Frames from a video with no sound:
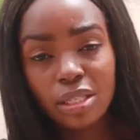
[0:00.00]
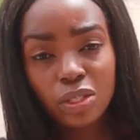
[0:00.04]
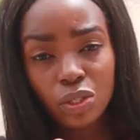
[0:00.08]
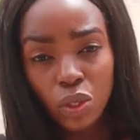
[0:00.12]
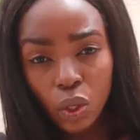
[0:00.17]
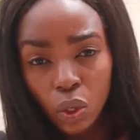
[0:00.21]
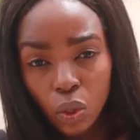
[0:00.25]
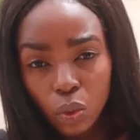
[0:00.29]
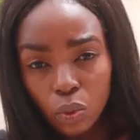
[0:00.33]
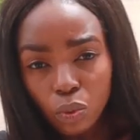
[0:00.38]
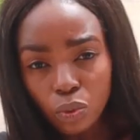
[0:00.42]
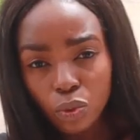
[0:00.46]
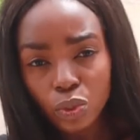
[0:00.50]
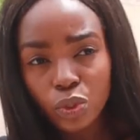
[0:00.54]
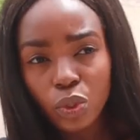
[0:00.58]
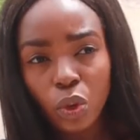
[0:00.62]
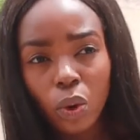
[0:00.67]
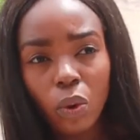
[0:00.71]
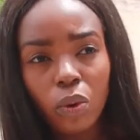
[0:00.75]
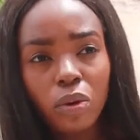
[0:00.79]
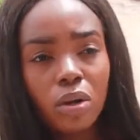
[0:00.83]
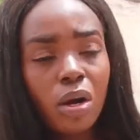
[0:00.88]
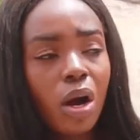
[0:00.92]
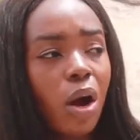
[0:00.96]
It's cool
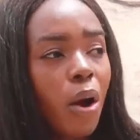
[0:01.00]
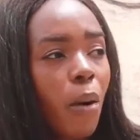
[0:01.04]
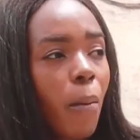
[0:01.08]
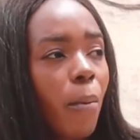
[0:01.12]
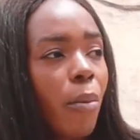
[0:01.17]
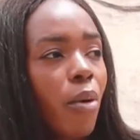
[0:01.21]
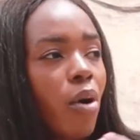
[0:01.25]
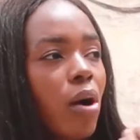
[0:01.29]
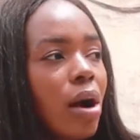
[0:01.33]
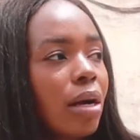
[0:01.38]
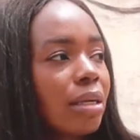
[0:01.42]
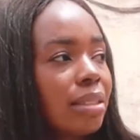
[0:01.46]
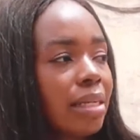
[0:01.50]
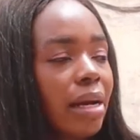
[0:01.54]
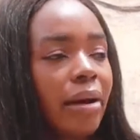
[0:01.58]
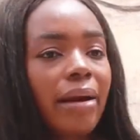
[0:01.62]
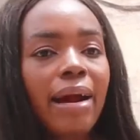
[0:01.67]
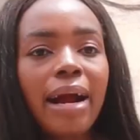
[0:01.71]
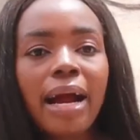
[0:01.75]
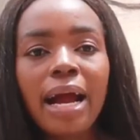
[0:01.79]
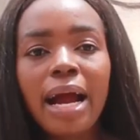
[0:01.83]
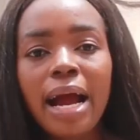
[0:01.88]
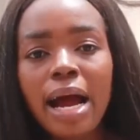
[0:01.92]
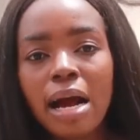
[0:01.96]
though, but
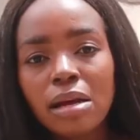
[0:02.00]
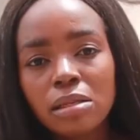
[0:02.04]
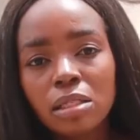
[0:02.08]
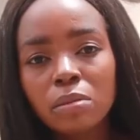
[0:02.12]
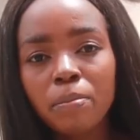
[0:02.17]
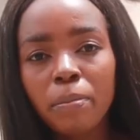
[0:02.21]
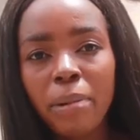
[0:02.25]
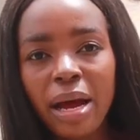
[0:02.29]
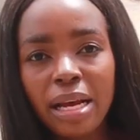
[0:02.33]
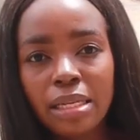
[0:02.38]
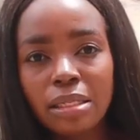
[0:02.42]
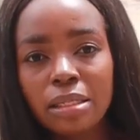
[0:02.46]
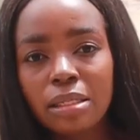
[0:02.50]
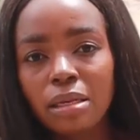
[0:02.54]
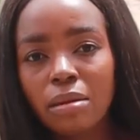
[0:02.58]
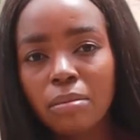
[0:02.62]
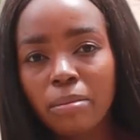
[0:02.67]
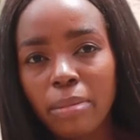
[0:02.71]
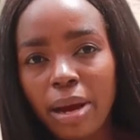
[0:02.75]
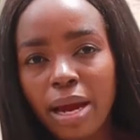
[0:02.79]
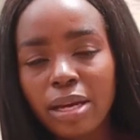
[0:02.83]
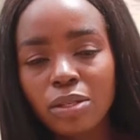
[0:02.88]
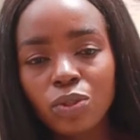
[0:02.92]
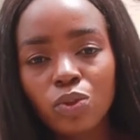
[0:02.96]
there are cars
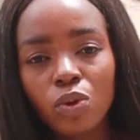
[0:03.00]
passing by.